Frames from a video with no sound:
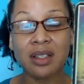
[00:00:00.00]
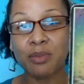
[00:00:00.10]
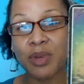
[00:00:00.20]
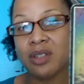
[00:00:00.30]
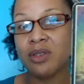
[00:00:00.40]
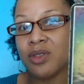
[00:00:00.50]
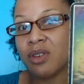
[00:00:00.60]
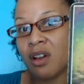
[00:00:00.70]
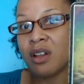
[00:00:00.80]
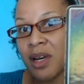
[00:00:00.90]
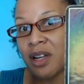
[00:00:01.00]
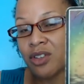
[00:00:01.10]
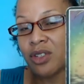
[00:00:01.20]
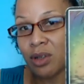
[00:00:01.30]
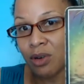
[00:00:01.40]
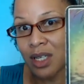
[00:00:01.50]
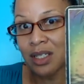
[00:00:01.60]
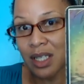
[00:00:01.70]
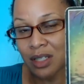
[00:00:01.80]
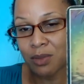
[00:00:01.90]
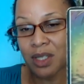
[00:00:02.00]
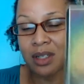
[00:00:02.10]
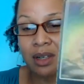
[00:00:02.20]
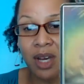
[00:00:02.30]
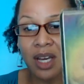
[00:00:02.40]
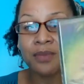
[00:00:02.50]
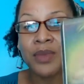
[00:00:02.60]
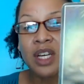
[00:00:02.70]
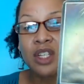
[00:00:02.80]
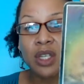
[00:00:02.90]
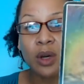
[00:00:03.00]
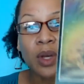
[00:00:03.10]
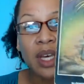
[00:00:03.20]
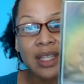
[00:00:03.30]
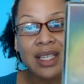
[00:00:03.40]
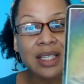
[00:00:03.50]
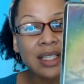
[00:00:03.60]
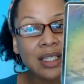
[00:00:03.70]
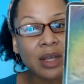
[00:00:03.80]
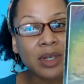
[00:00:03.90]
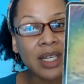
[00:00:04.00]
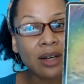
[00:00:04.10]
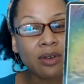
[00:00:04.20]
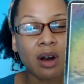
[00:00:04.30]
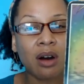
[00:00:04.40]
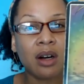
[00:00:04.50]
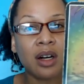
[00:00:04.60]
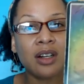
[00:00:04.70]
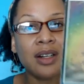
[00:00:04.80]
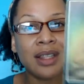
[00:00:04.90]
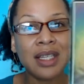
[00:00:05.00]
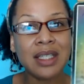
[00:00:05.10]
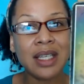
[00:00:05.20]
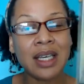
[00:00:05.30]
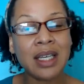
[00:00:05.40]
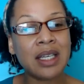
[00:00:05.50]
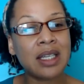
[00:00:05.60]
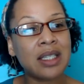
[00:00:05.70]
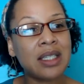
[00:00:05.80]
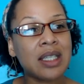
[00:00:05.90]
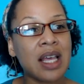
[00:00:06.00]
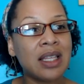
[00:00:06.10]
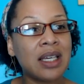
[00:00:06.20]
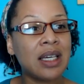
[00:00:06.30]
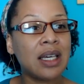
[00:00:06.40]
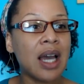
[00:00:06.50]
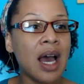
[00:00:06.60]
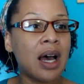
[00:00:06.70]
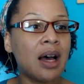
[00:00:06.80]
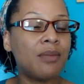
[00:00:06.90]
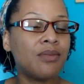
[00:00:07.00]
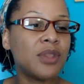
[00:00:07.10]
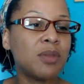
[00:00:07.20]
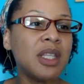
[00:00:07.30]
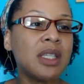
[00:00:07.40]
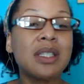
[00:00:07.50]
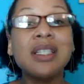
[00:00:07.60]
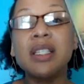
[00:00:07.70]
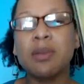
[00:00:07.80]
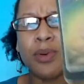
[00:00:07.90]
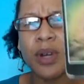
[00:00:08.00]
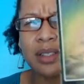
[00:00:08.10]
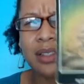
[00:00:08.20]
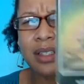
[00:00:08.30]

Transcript: So the pentacles are all about our security and tangibility, right? So this is the slowing down card. This is the to me, this is the prince.